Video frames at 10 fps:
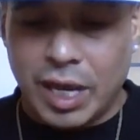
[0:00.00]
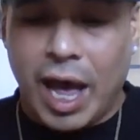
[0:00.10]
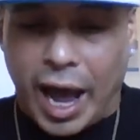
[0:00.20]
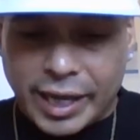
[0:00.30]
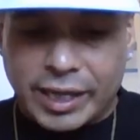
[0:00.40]

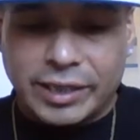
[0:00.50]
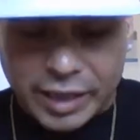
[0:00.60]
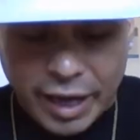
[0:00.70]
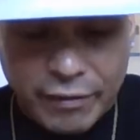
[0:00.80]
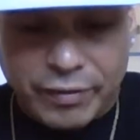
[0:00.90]
I can
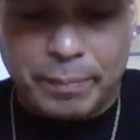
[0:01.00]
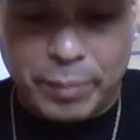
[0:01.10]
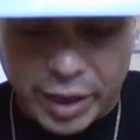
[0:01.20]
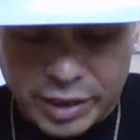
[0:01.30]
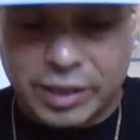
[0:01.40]
say from
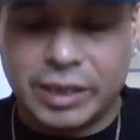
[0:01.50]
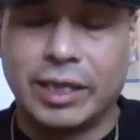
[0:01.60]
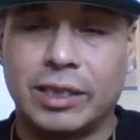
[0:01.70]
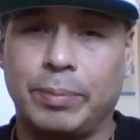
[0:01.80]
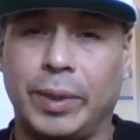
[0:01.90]
personal
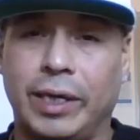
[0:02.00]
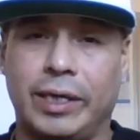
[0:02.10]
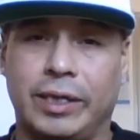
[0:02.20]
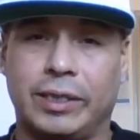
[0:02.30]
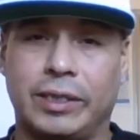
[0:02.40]

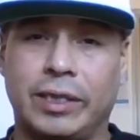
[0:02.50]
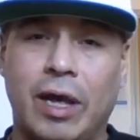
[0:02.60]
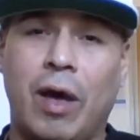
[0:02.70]
experience,